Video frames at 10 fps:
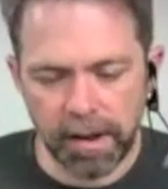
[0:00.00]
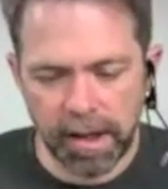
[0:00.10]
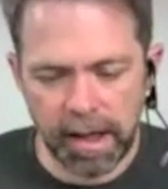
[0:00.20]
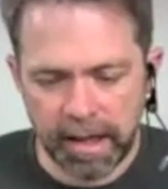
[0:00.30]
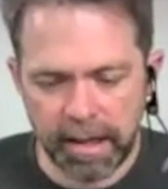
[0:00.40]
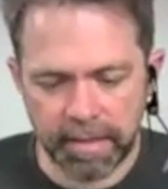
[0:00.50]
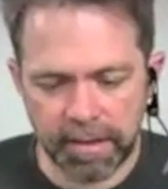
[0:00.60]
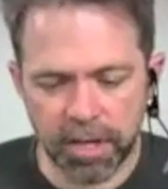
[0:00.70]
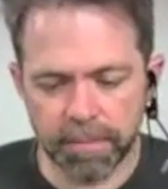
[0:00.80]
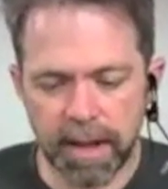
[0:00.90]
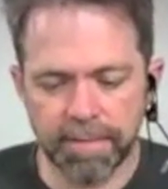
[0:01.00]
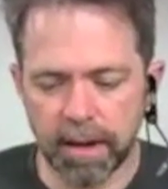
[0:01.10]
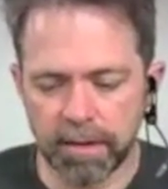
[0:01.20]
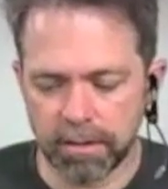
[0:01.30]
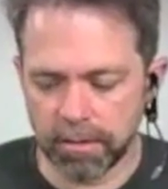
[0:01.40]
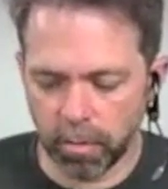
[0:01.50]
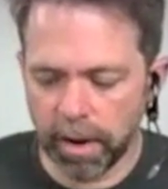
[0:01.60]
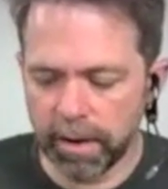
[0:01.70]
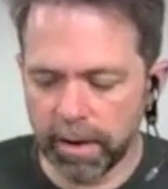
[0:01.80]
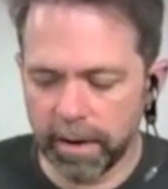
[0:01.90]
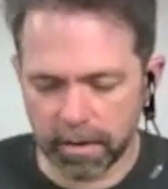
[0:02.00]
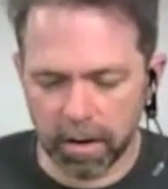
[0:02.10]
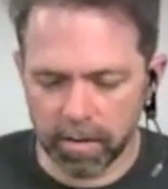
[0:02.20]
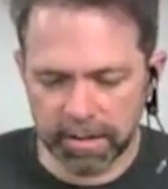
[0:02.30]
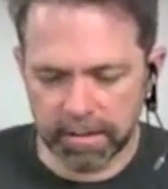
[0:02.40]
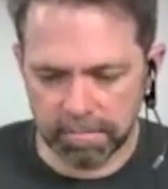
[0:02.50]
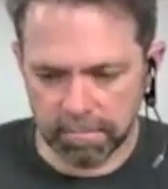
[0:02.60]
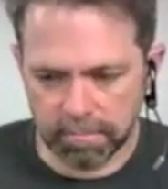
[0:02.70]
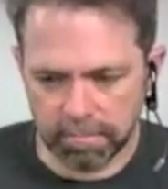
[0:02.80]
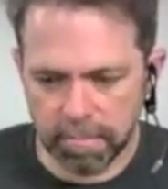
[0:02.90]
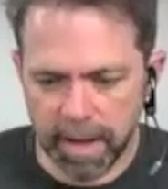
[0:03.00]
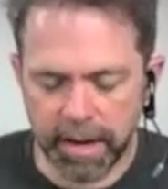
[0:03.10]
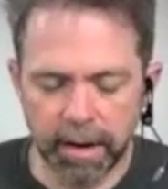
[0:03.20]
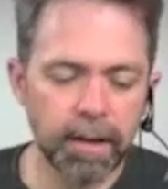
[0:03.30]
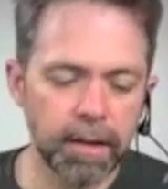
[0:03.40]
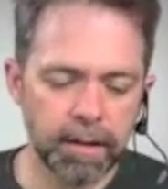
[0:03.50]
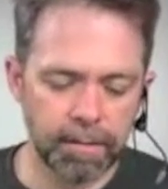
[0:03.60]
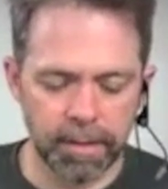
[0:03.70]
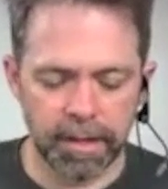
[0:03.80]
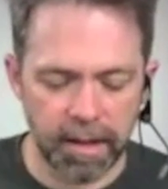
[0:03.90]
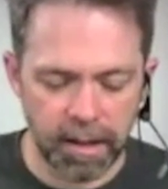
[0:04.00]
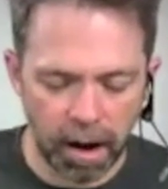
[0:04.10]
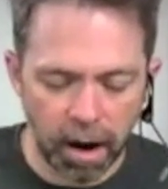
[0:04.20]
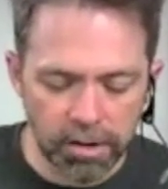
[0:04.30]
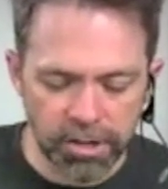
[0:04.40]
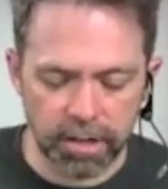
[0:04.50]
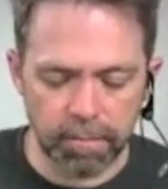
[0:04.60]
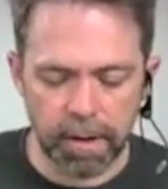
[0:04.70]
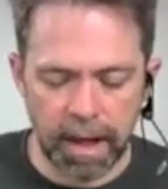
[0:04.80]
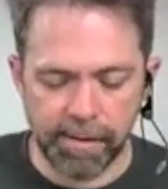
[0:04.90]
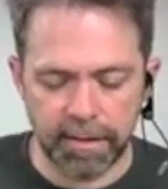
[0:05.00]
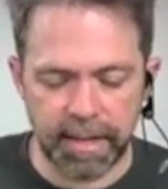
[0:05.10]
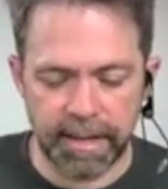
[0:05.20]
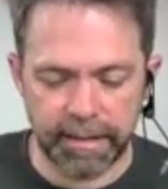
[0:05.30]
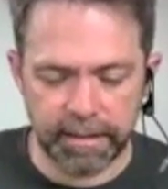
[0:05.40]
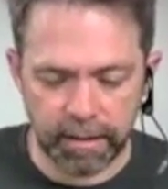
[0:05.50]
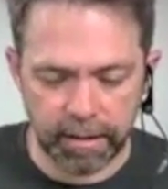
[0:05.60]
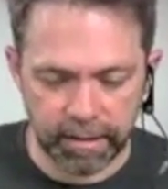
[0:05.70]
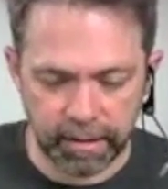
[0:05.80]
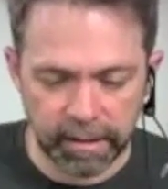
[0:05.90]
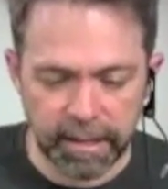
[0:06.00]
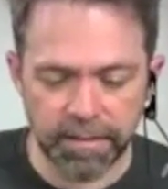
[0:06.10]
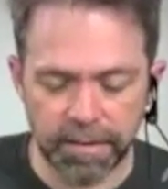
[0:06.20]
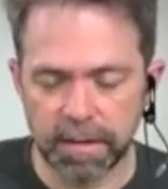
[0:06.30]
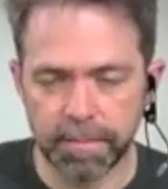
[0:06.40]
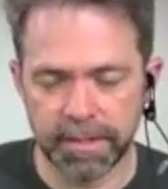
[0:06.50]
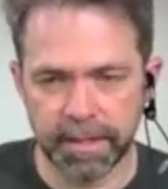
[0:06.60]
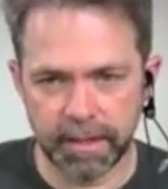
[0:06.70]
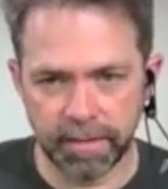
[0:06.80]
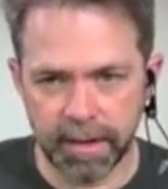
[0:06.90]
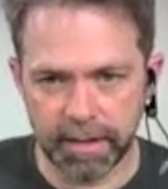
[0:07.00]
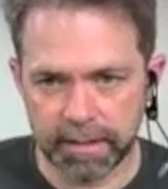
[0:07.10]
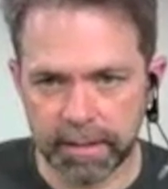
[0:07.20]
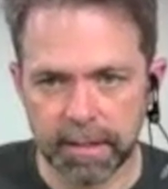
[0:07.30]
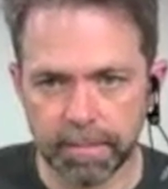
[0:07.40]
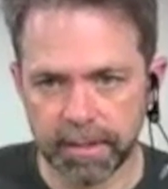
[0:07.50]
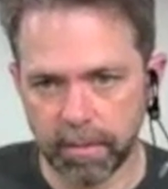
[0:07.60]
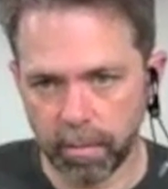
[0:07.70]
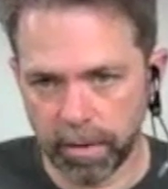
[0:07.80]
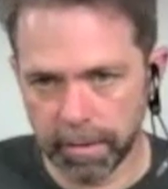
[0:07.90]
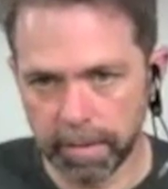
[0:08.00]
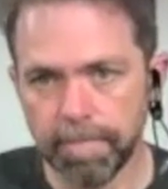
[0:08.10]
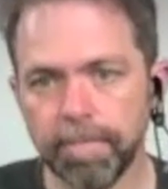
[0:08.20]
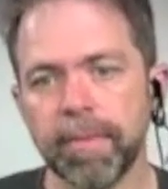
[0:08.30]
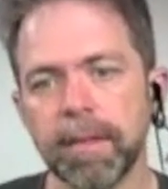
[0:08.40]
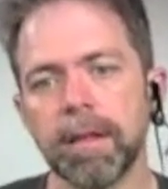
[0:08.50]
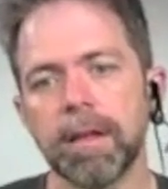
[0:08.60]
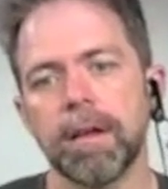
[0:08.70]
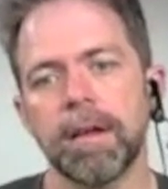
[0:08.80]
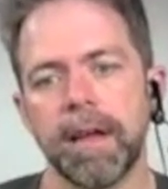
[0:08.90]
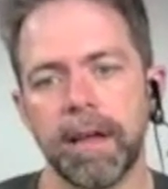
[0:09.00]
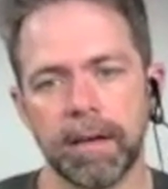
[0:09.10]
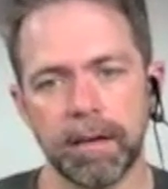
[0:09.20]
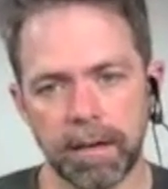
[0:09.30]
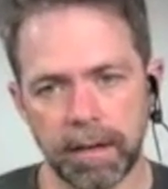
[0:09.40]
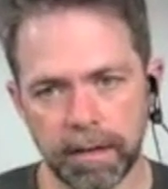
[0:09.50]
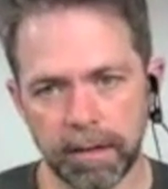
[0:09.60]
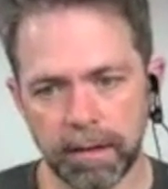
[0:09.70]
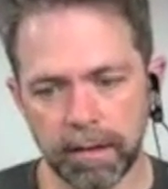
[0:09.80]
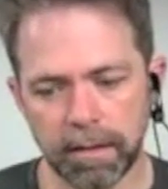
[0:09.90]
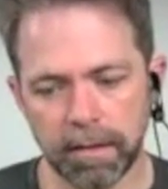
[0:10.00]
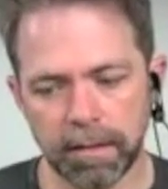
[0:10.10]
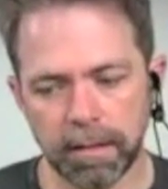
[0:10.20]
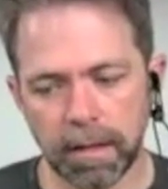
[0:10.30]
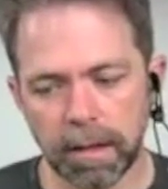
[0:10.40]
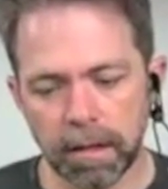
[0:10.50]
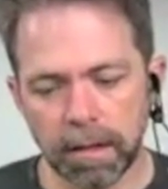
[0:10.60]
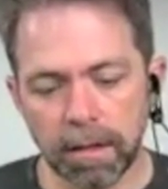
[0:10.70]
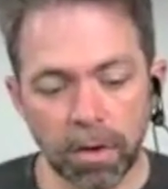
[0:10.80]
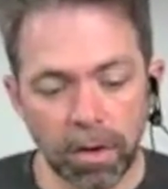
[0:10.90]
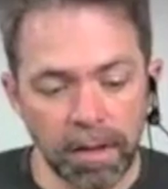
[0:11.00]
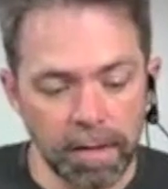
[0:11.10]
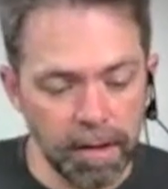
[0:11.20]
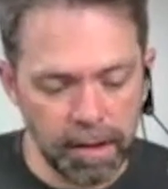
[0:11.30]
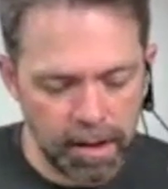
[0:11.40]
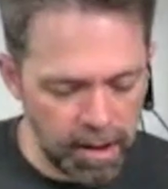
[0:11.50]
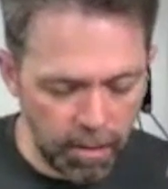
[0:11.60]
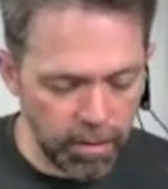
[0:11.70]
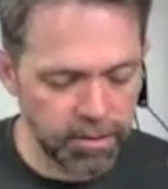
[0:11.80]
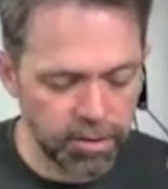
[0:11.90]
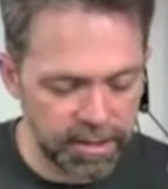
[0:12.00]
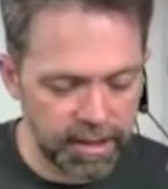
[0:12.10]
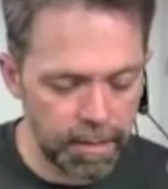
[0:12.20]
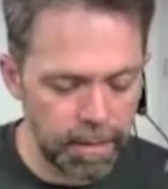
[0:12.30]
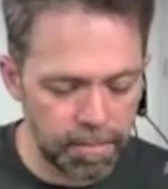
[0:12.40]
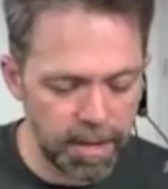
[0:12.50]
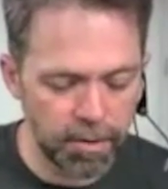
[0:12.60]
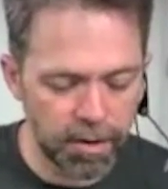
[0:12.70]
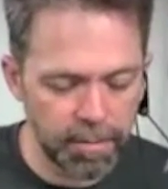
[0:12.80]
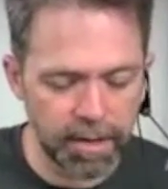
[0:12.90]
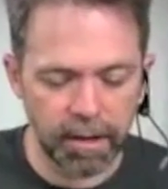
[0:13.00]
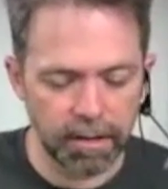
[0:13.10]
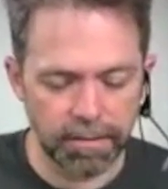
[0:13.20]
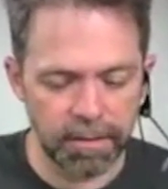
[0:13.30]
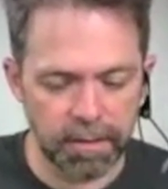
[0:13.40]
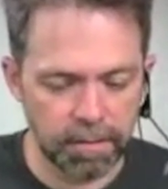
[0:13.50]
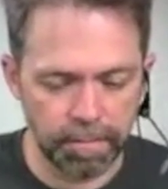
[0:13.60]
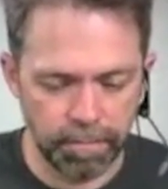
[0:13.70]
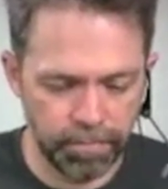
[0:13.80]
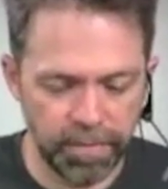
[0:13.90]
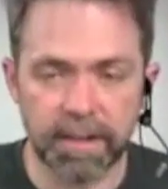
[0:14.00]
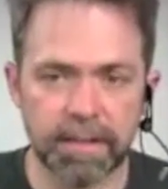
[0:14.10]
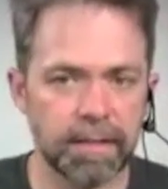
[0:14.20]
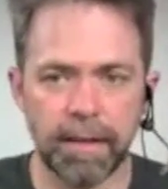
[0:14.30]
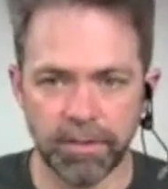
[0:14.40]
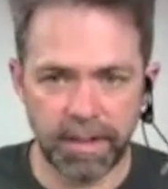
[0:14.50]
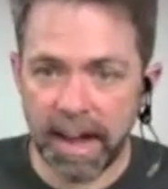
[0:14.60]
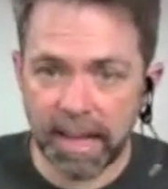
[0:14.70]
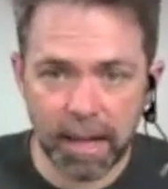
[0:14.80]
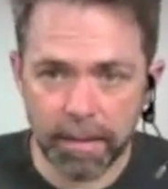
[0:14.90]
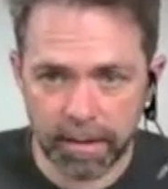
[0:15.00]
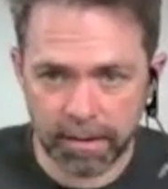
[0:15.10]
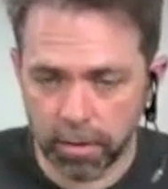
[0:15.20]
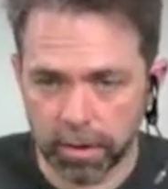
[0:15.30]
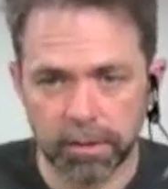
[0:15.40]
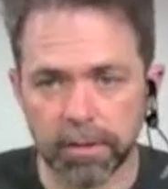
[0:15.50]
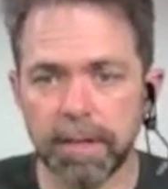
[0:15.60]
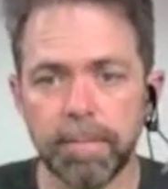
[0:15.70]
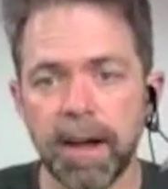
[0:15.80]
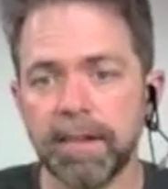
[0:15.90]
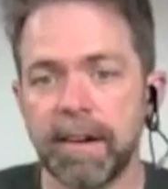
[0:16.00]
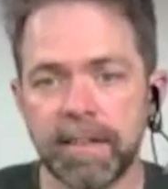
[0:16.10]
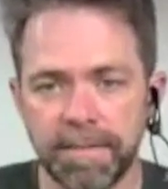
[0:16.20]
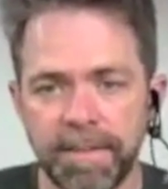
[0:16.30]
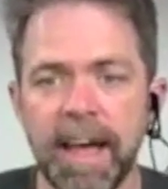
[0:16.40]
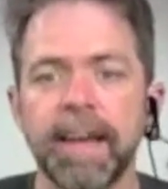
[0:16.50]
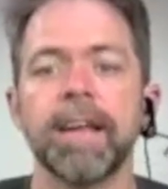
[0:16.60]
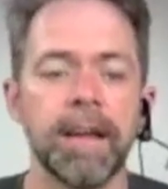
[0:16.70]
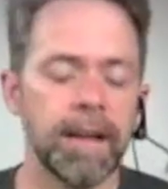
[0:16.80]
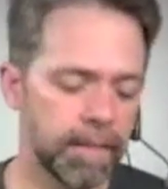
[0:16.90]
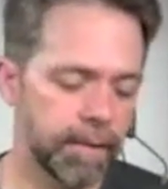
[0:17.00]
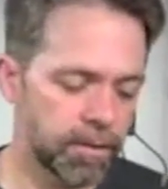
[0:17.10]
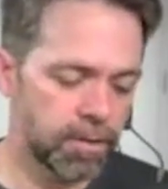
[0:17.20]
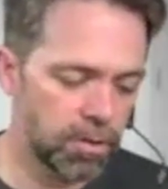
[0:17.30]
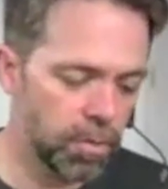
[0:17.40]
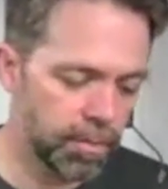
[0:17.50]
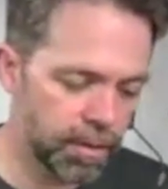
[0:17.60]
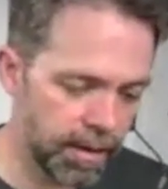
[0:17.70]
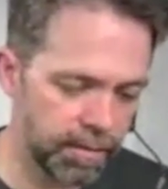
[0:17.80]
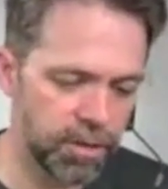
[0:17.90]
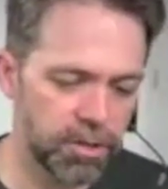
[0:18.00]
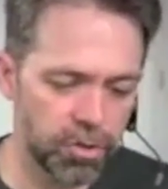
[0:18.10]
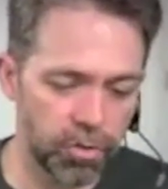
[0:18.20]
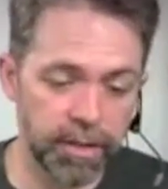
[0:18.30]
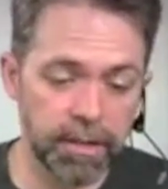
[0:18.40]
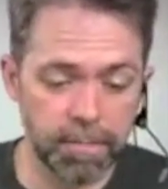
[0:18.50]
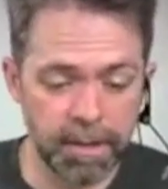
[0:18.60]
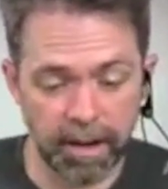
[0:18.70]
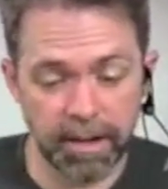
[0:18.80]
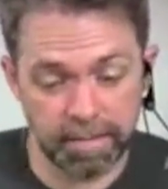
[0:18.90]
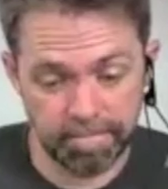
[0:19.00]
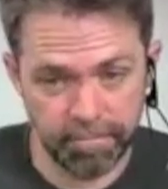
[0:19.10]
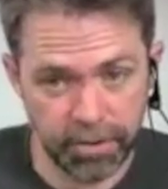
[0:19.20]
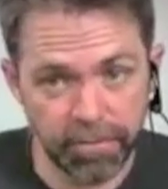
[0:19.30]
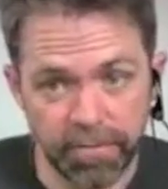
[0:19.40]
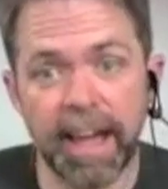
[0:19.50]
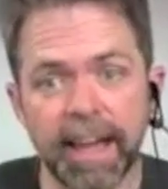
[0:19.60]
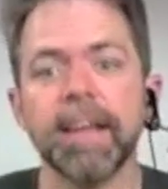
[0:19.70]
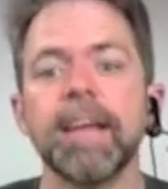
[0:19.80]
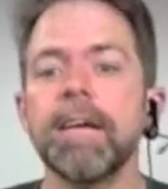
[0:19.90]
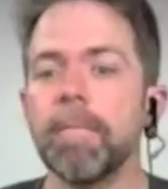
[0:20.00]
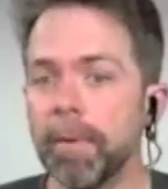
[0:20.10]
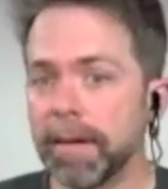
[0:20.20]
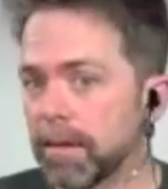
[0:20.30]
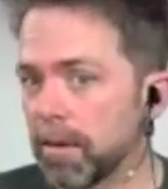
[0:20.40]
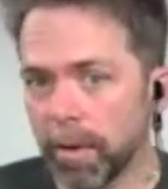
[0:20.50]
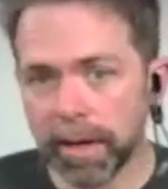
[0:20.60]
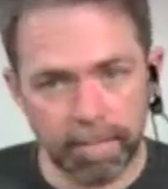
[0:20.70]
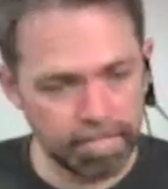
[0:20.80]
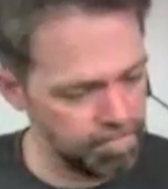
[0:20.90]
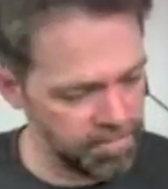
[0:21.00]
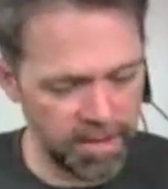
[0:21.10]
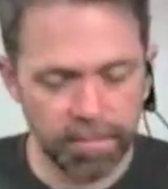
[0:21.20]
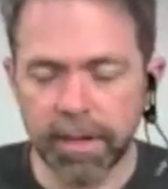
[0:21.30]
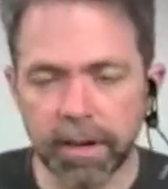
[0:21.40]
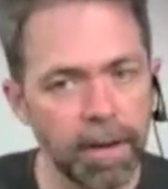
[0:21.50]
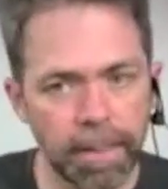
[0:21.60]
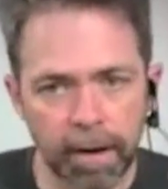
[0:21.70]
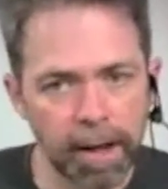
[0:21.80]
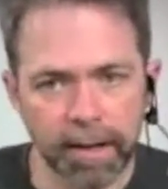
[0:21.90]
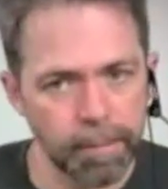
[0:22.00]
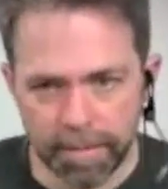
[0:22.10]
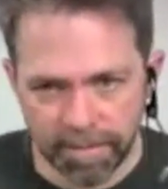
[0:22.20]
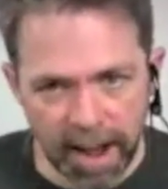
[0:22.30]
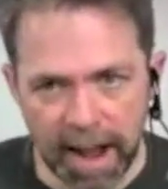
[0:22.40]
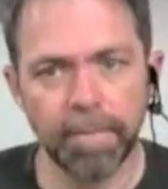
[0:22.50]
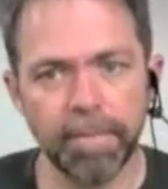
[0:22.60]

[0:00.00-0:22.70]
The gyms I've gone to, the weight rooms are always men. But our gym, I would say, is at least 50%, if not 60% women. And, and I want to stress again that people come in at all different fitness levels. I came in at 213 pounds. I was fat. There are two women that have just joined, and to be honest, they're fat. But you know what? Give them a year, they're not going to be fat.